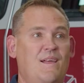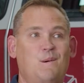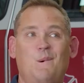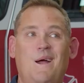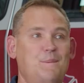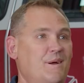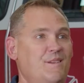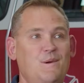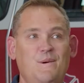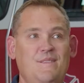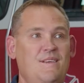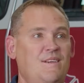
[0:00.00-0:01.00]
Like, why am I
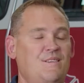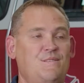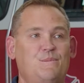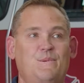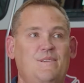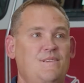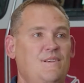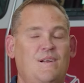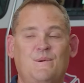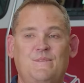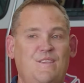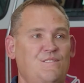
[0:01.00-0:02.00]
doing this? You
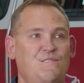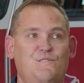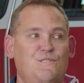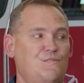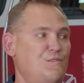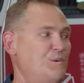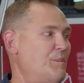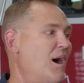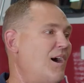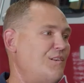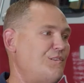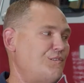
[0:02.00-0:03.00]
know, this is just too
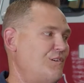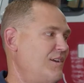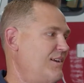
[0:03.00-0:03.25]
much.